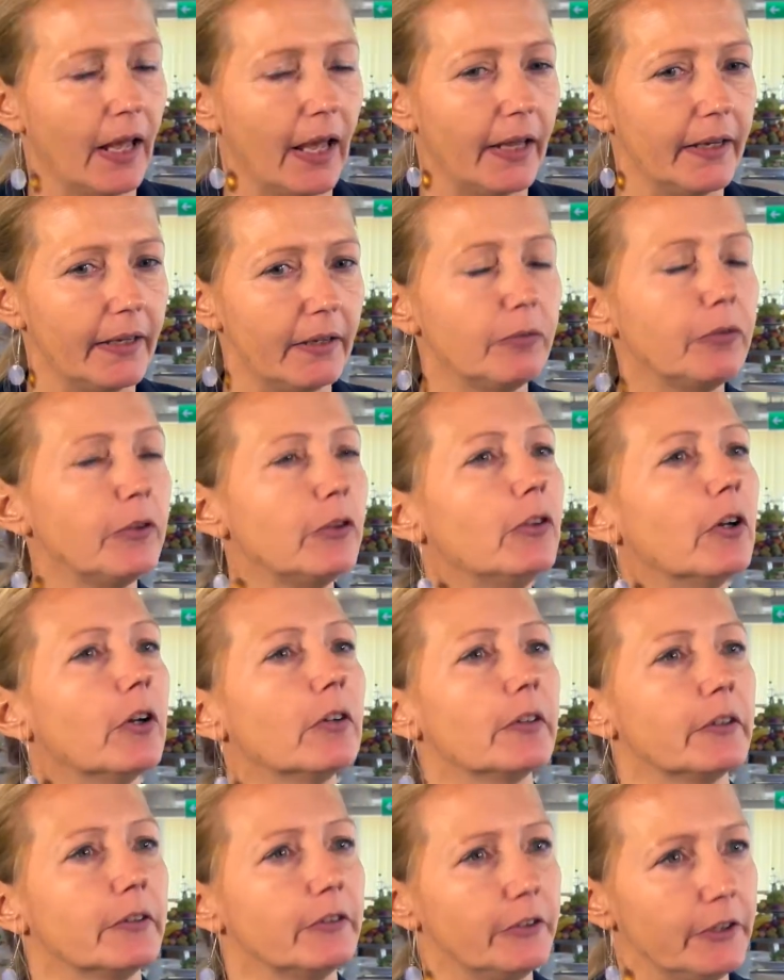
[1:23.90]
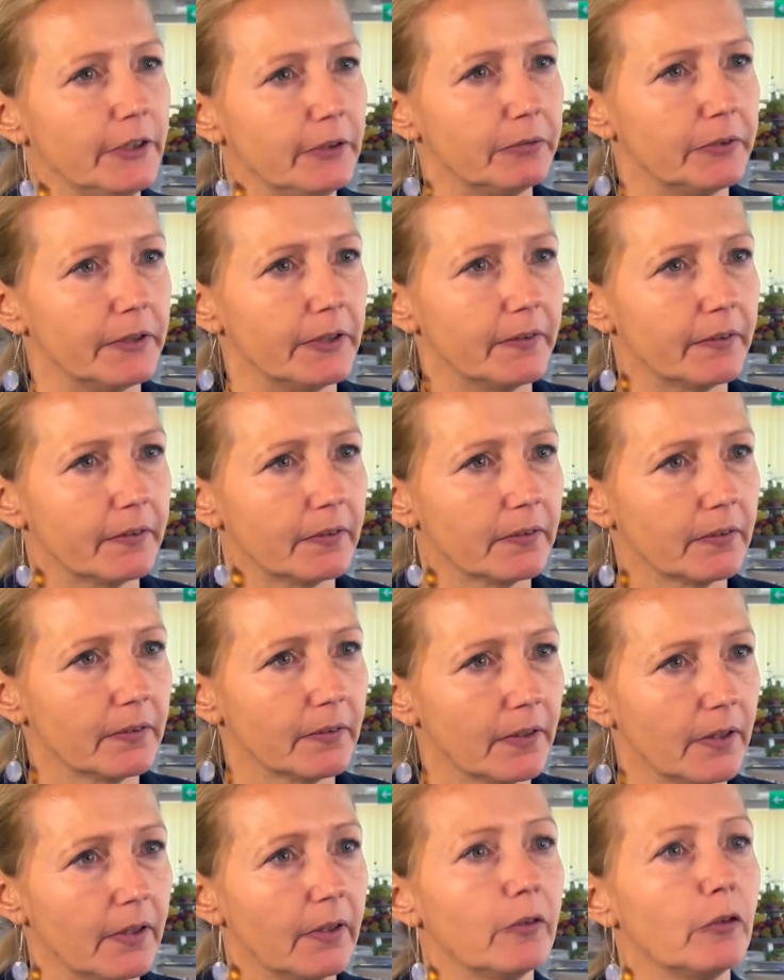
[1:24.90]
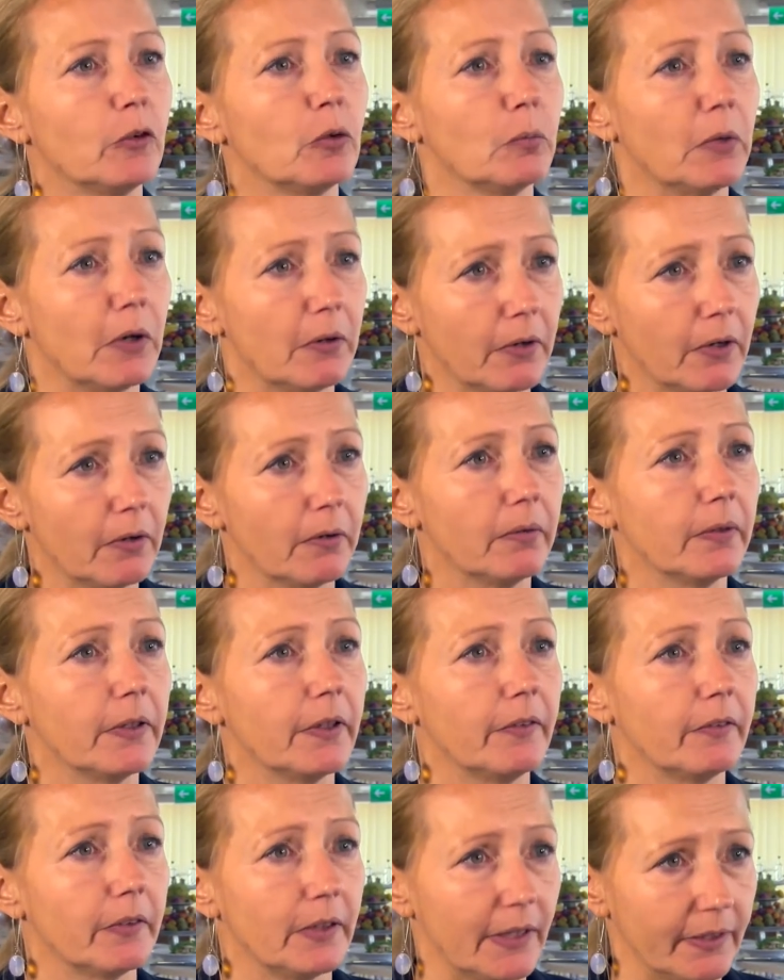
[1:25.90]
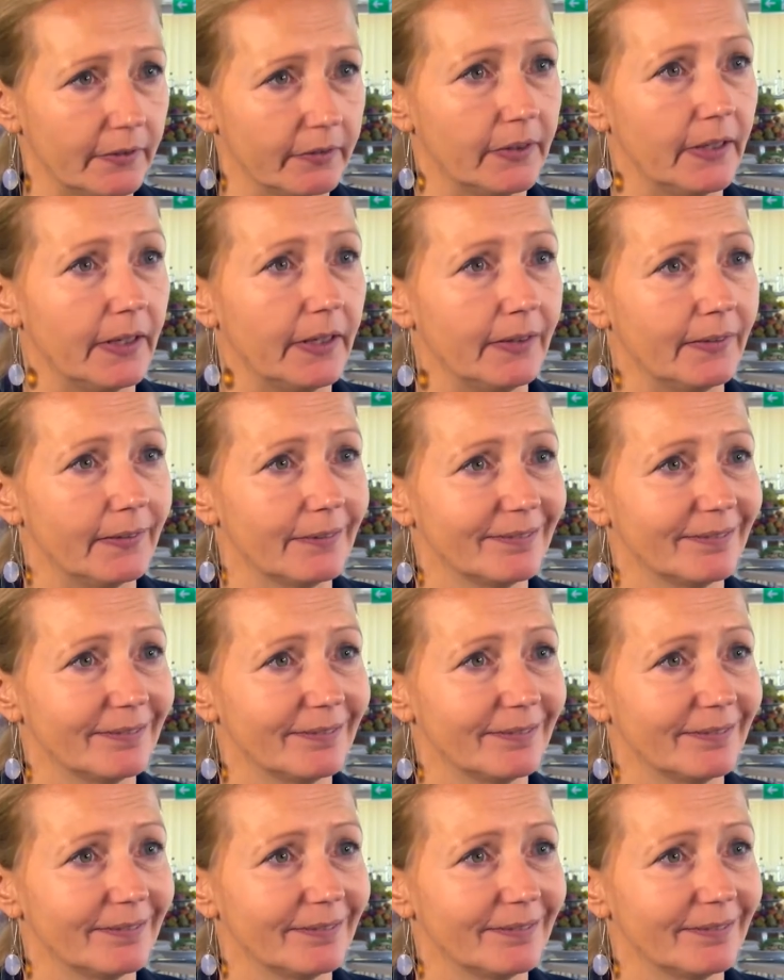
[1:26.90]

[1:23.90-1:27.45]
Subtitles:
And if you don't achieve it, tomorrow is the next day.